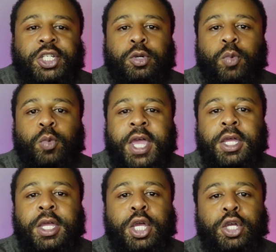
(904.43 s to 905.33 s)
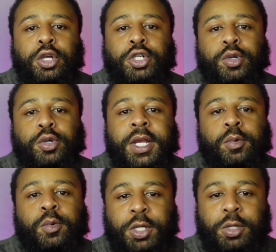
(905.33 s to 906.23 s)
in the way you're treated
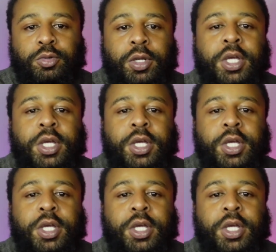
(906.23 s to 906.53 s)
when you